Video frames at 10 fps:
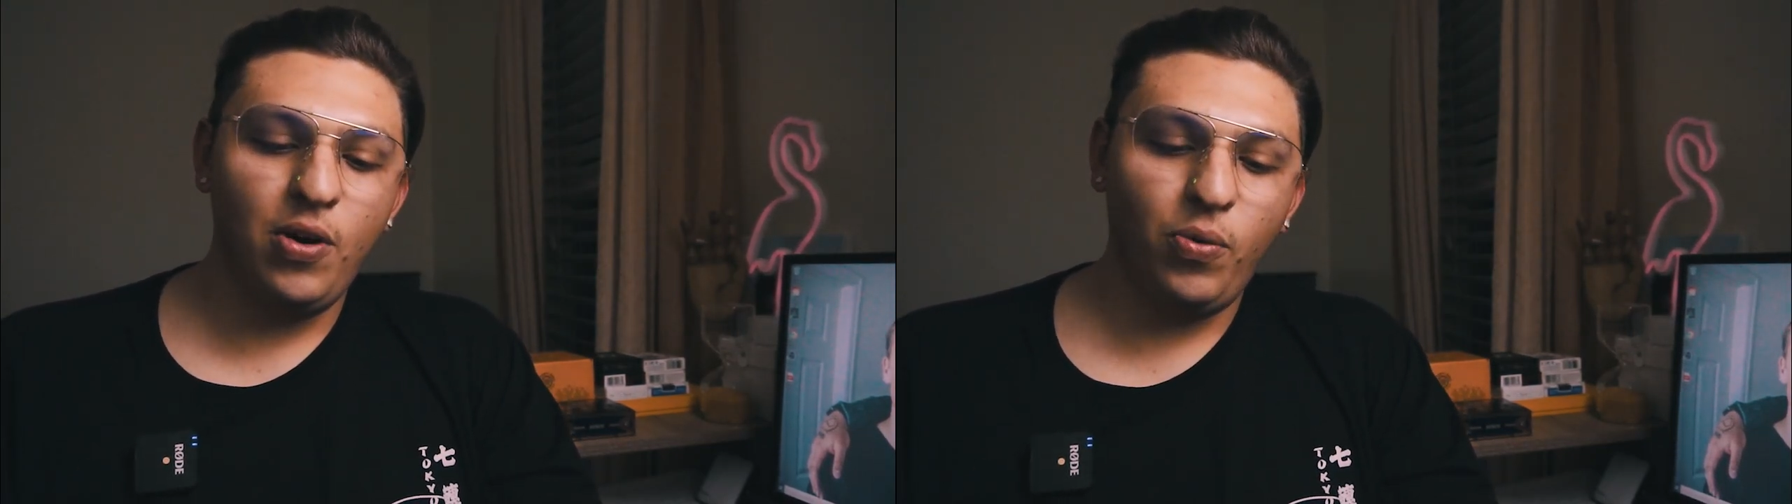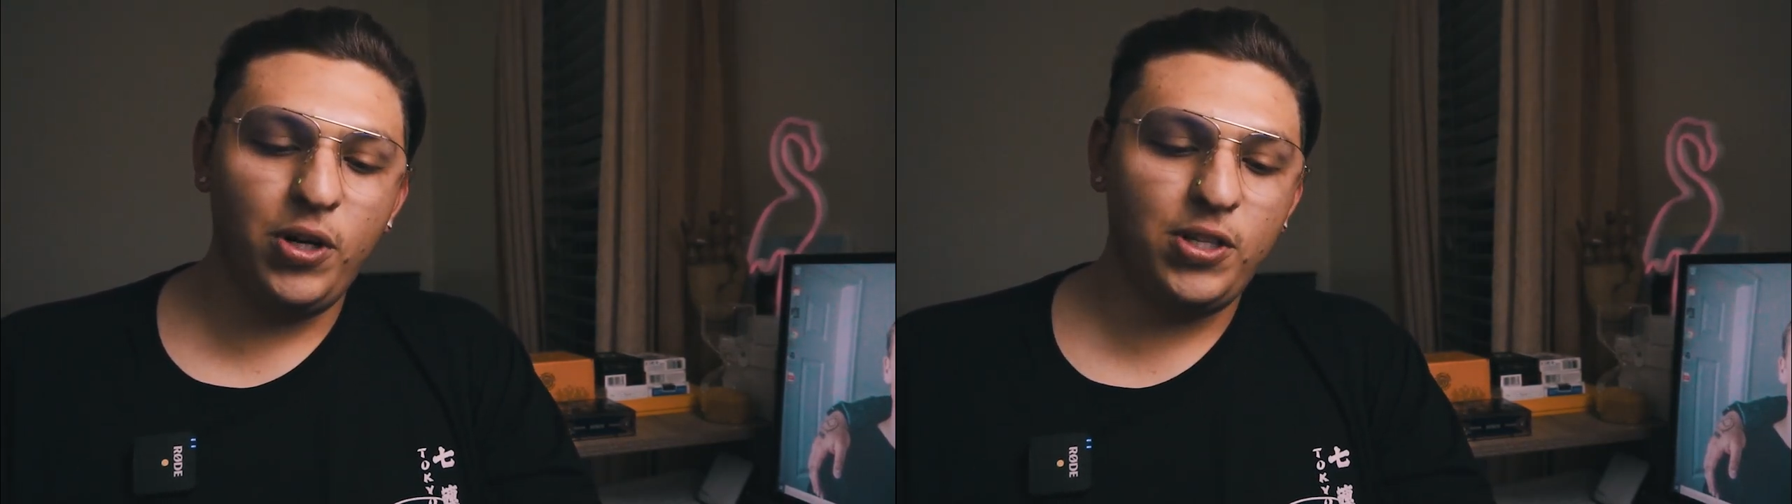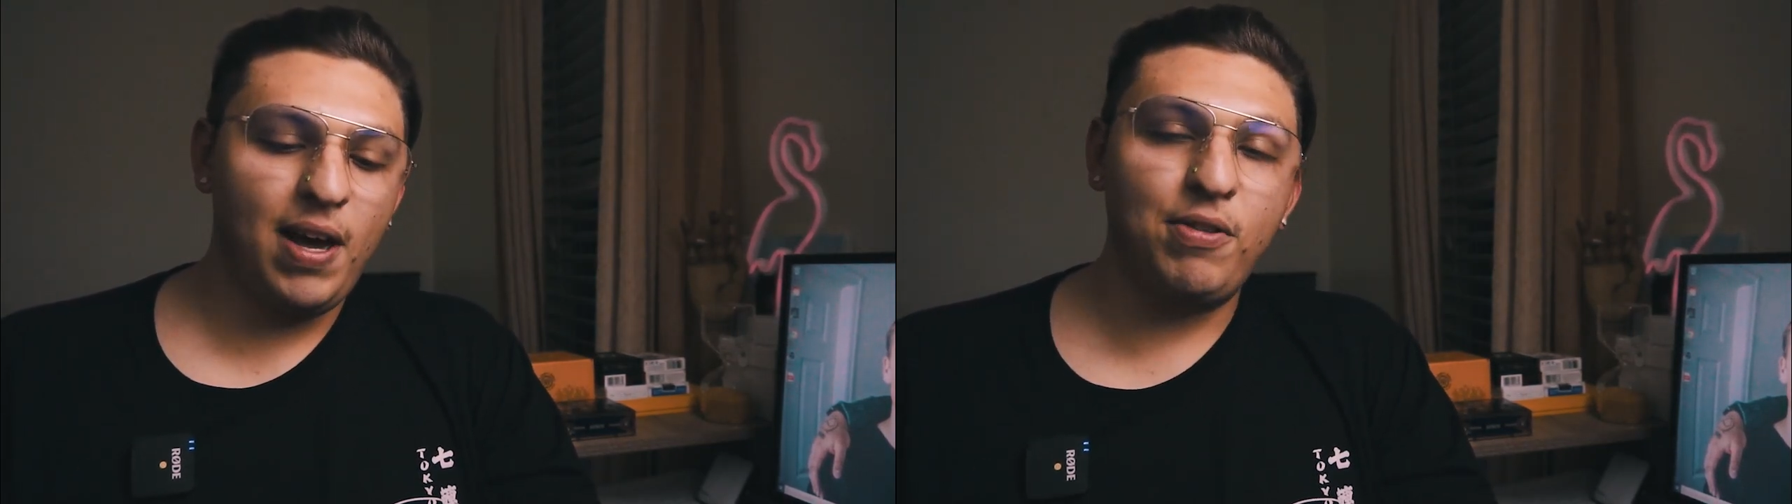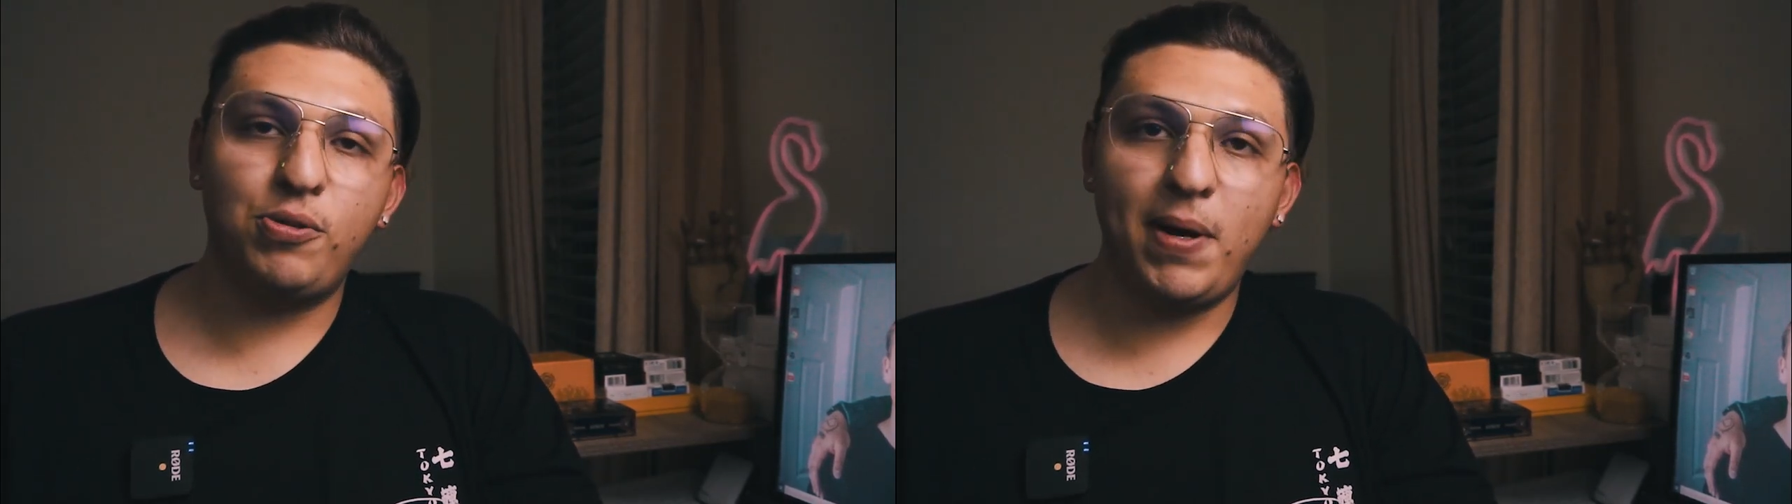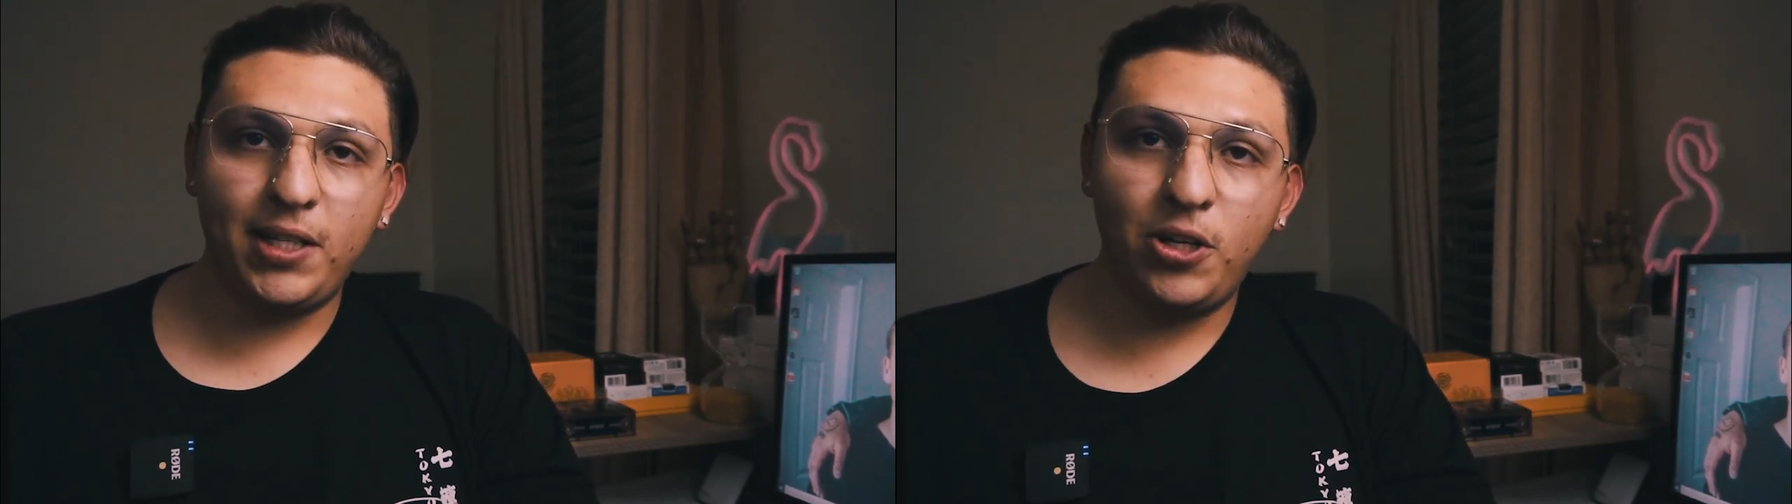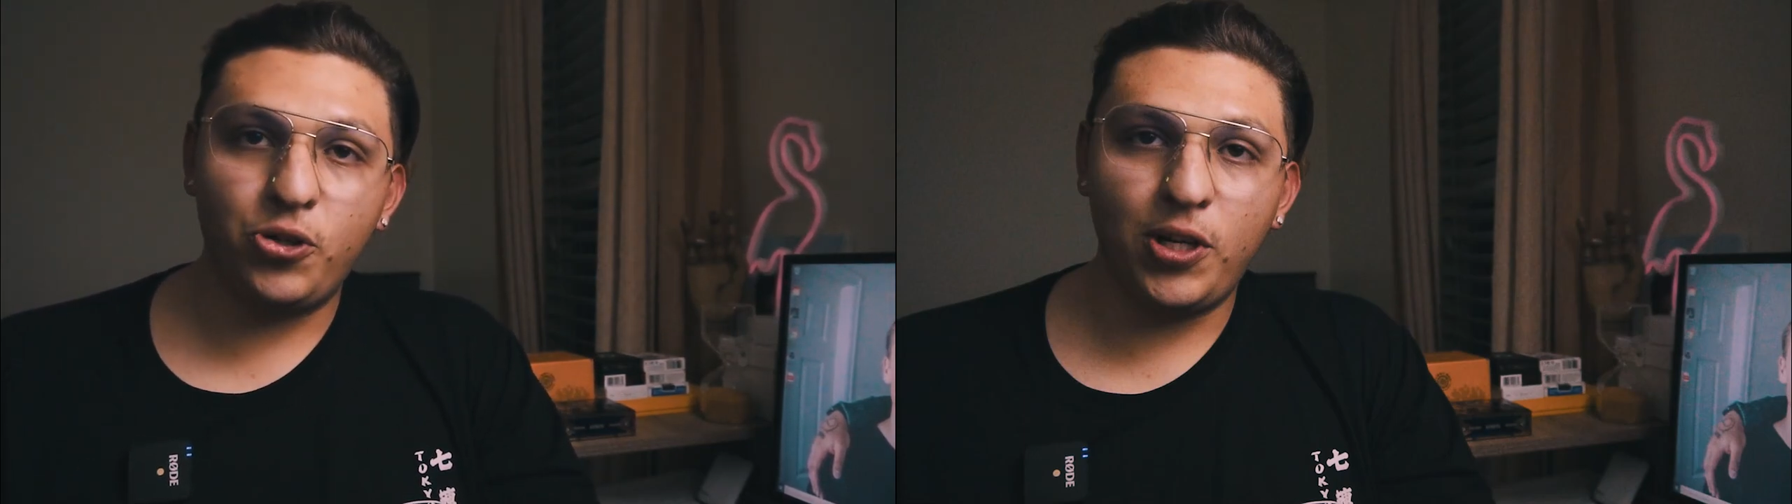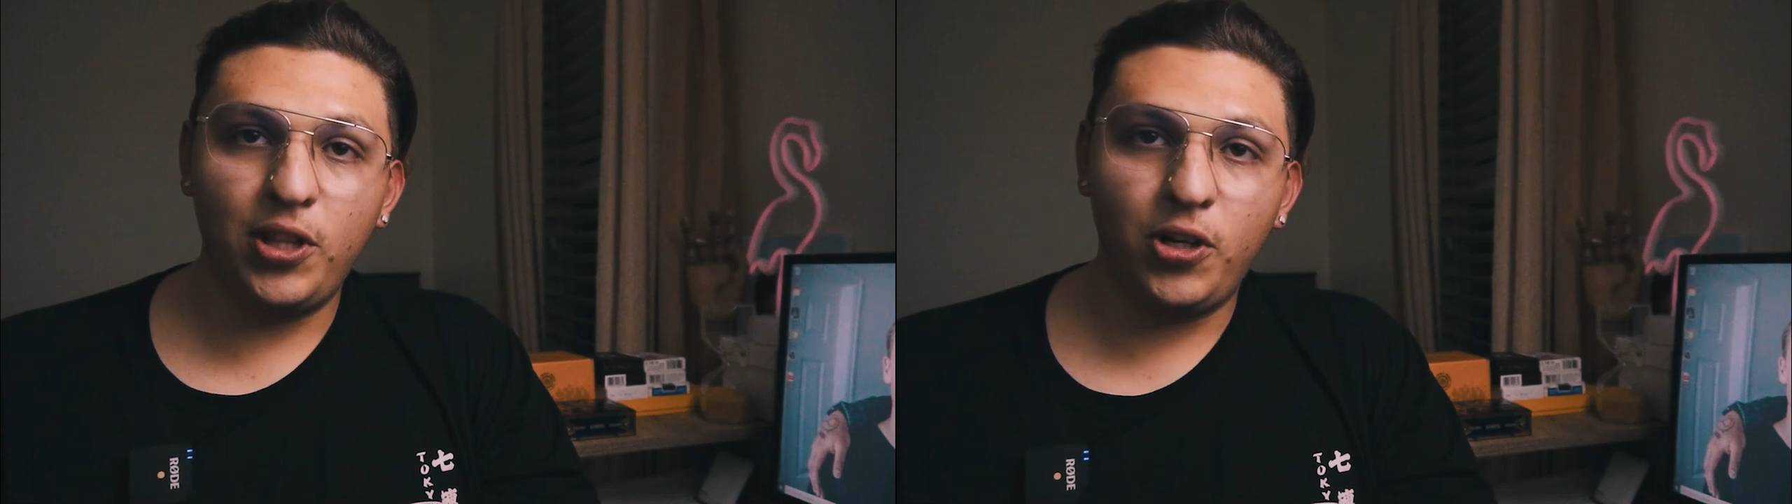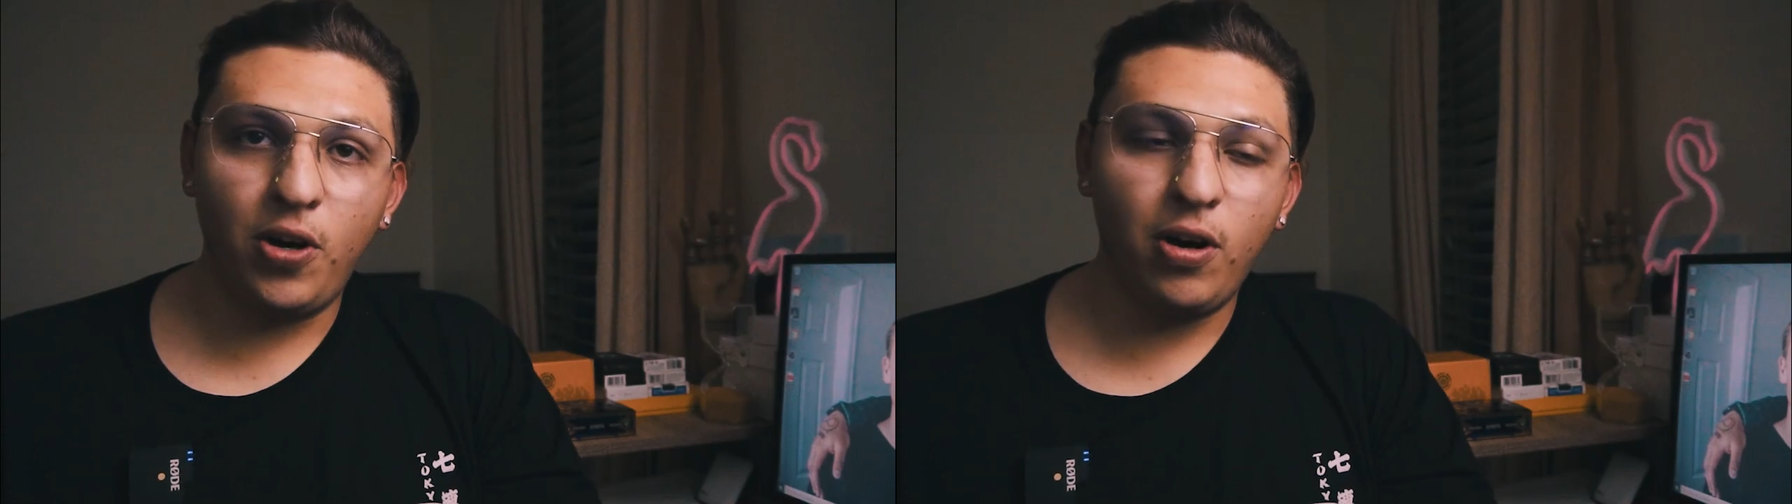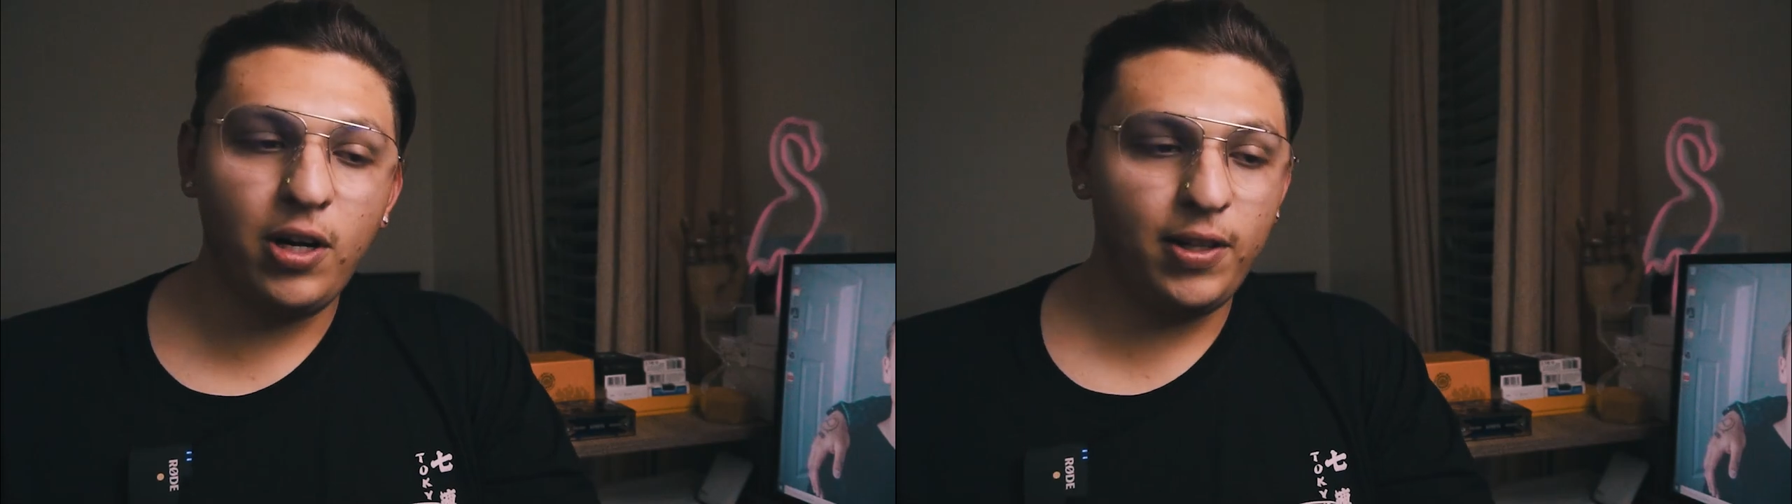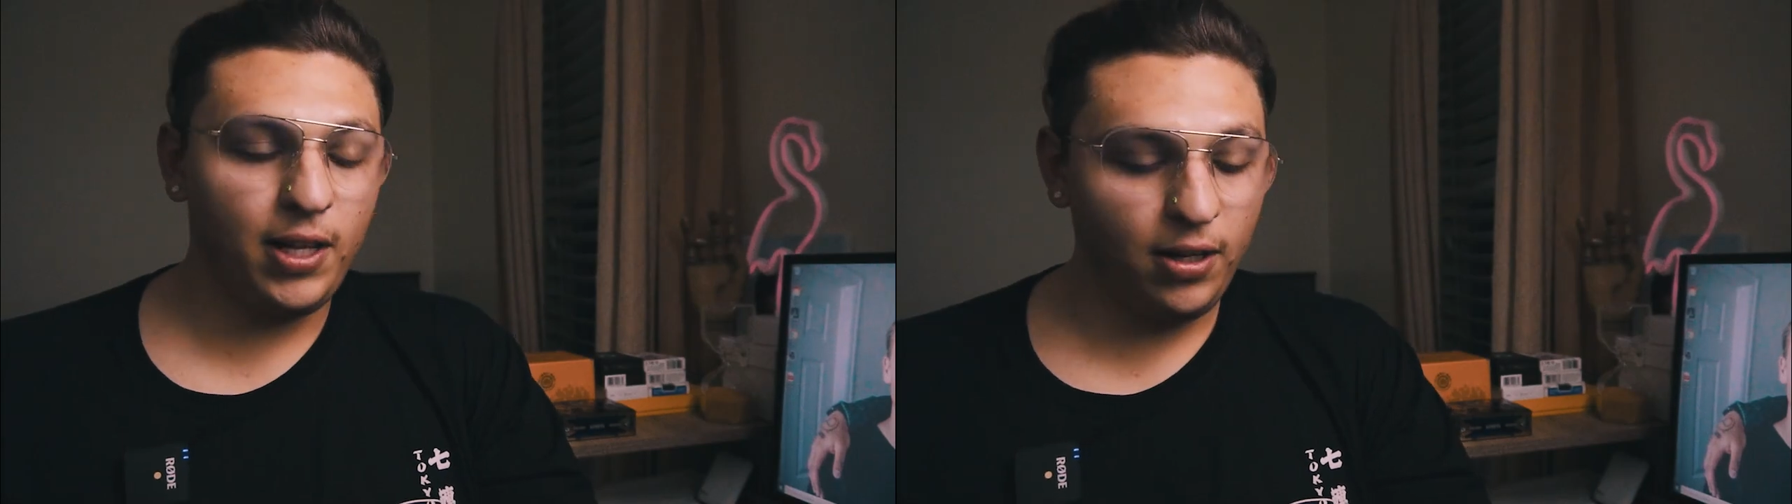One is to have the spectator sign the
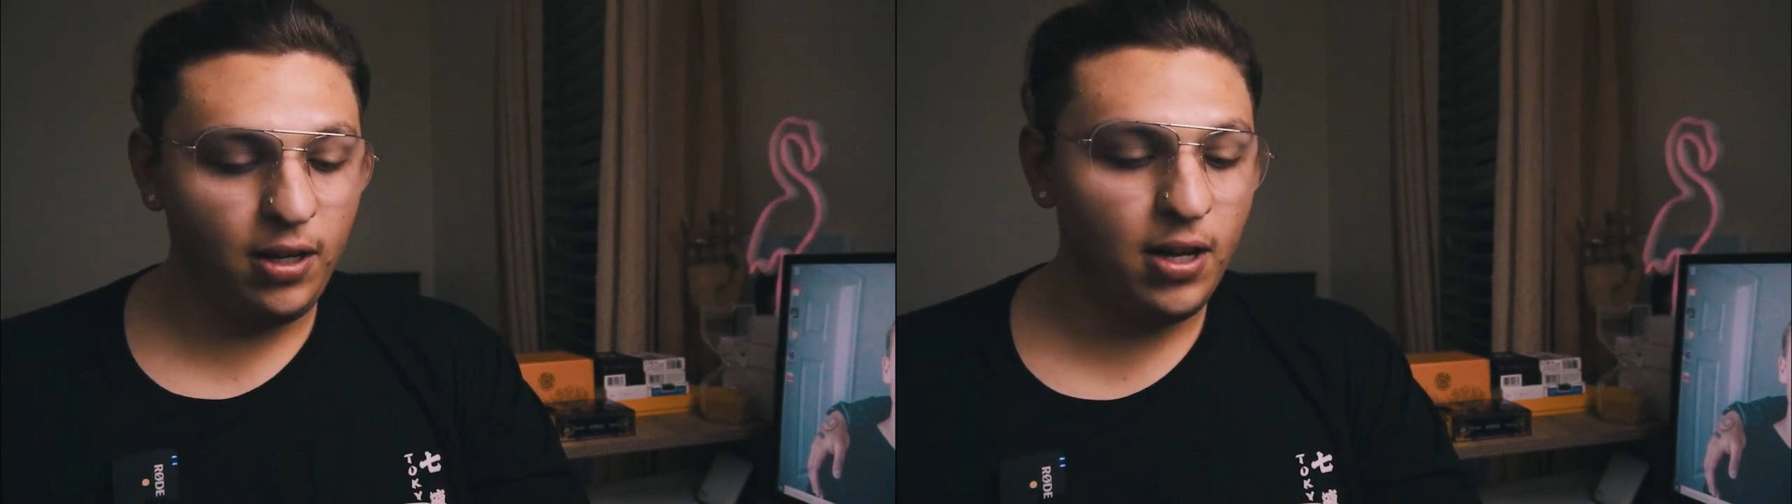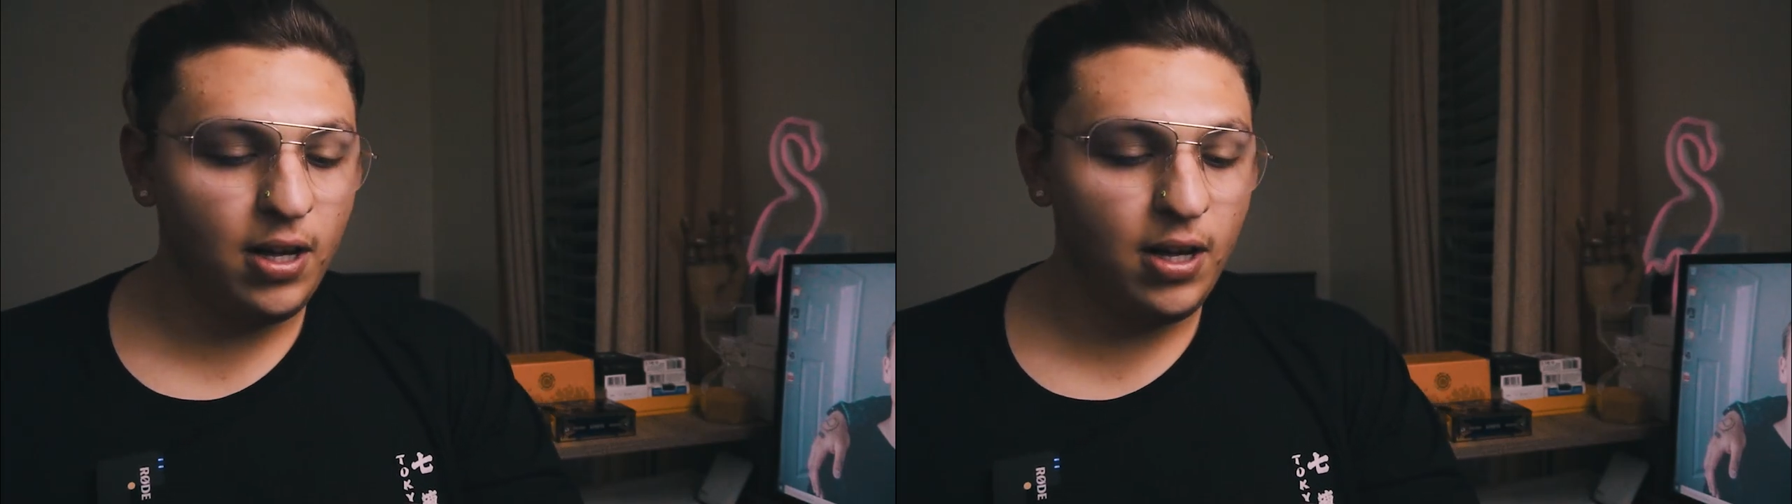card, and then